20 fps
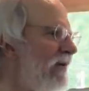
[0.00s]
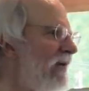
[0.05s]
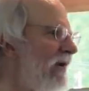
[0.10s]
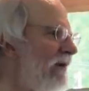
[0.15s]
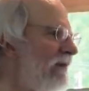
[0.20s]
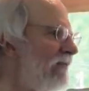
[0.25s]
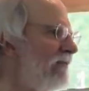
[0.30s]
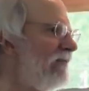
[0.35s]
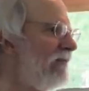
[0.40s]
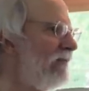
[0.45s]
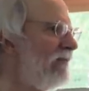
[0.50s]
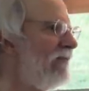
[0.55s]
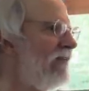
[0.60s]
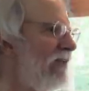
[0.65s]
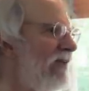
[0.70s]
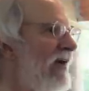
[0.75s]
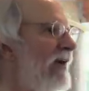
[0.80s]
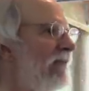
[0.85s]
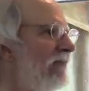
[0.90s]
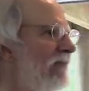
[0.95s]
yeah,
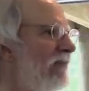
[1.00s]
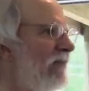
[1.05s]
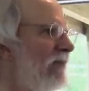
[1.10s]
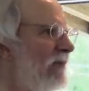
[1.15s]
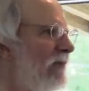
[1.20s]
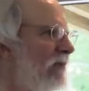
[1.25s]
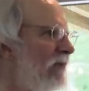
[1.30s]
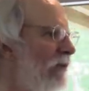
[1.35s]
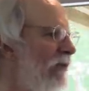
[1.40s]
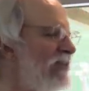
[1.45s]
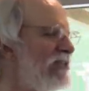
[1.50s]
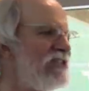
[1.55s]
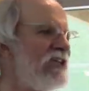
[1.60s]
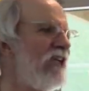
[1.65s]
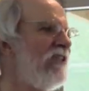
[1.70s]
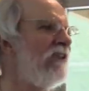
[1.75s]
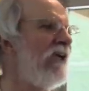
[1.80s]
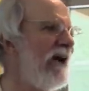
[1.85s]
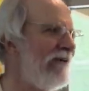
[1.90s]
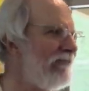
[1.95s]
yeah, which is a
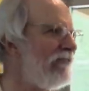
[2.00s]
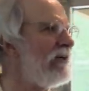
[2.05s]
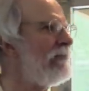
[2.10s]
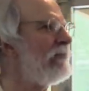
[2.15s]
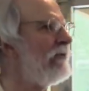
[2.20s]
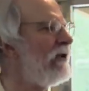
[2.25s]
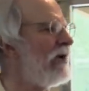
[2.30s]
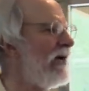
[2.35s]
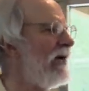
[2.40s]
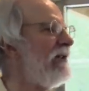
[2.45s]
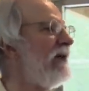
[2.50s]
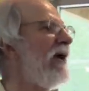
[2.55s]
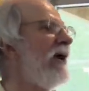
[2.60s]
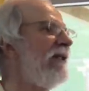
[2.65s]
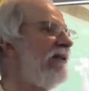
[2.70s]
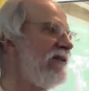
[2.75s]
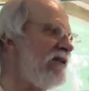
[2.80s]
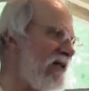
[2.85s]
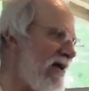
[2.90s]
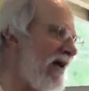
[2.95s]
lovely plant
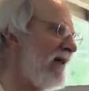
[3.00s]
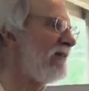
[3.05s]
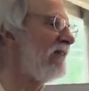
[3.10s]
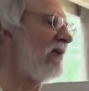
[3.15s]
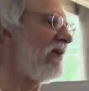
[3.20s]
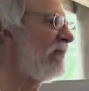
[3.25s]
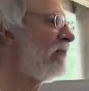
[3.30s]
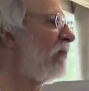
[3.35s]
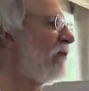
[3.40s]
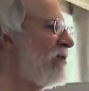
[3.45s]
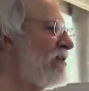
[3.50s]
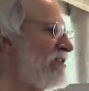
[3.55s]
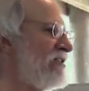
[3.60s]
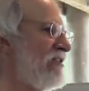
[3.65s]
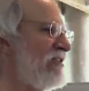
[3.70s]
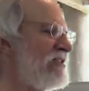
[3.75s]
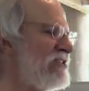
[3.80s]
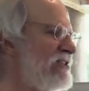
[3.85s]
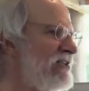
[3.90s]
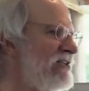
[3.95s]
and deadly
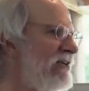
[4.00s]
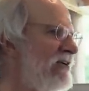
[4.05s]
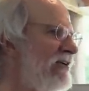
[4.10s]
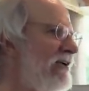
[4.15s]
poisonous,